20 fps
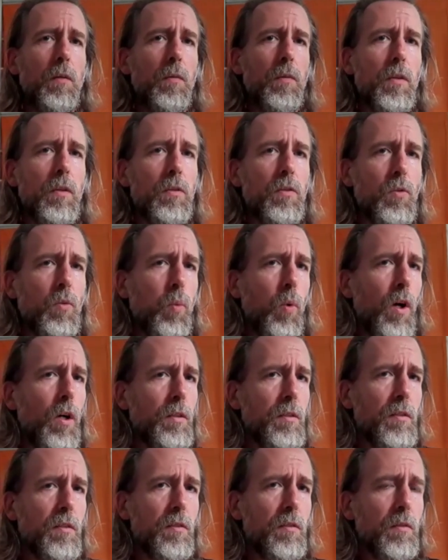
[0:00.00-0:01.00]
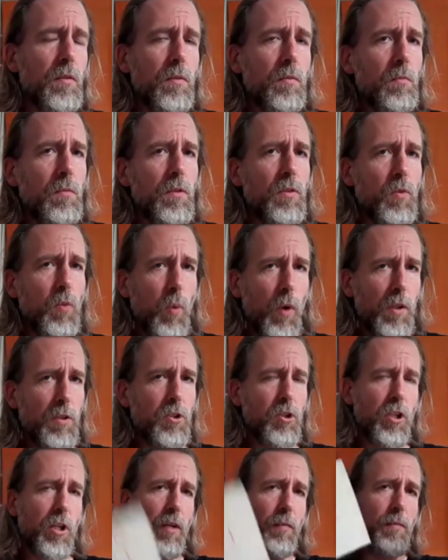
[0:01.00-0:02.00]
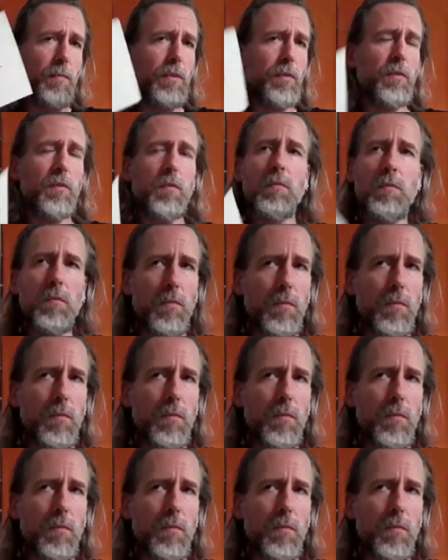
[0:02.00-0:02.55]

squats, squat jumps,